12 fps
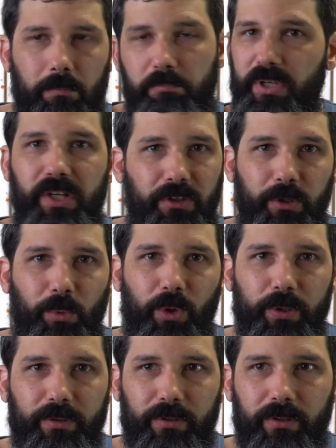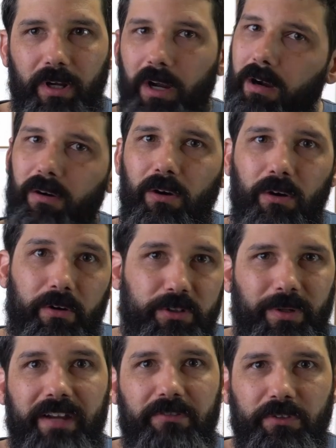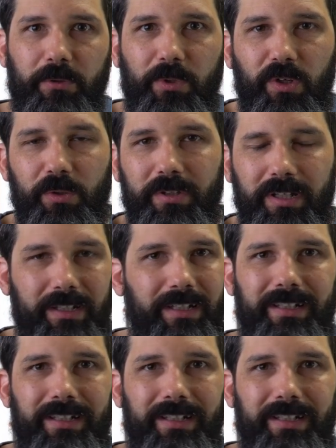be on the water, or drive on the road?